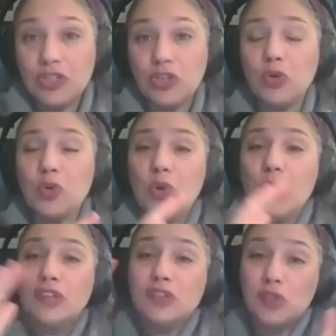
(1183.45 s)
to
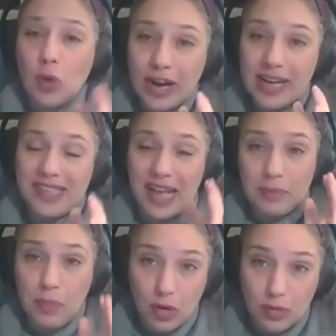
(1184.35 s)
stories
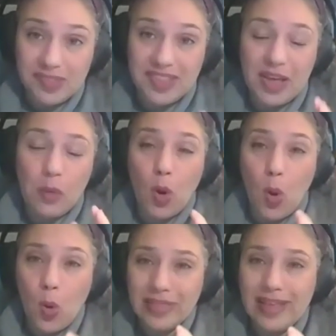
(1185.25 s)
and poems that were
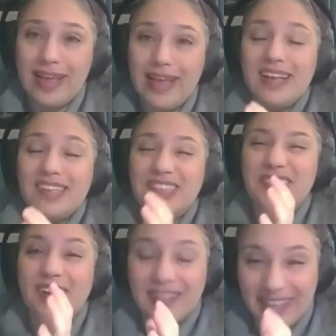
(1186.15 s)
only
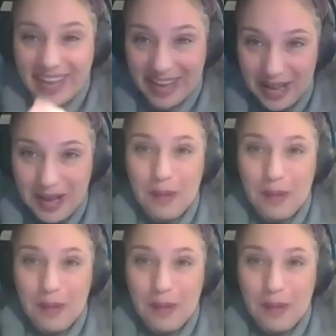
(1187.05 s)
subtly